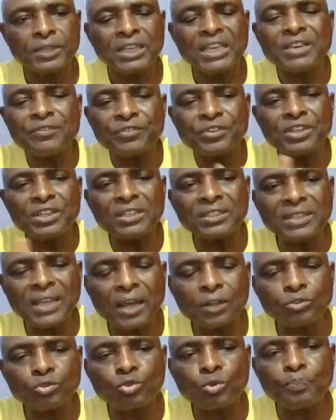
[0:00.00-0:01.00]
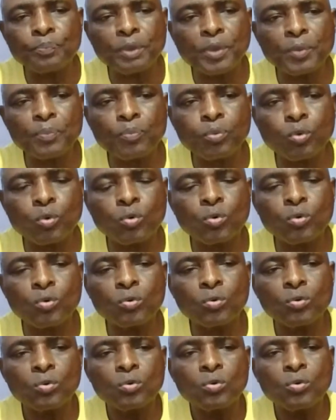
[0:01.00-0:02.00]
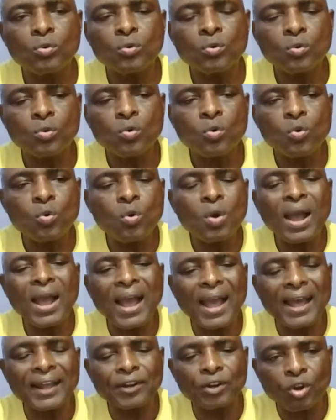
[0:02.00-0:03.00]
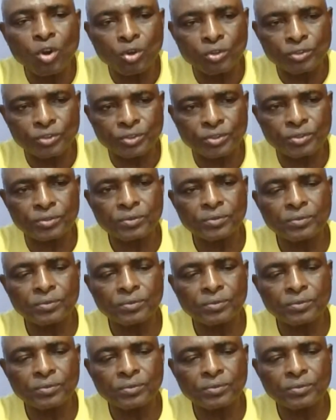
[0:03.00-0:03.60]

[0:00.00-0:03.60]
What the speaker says: giving it out to people who are not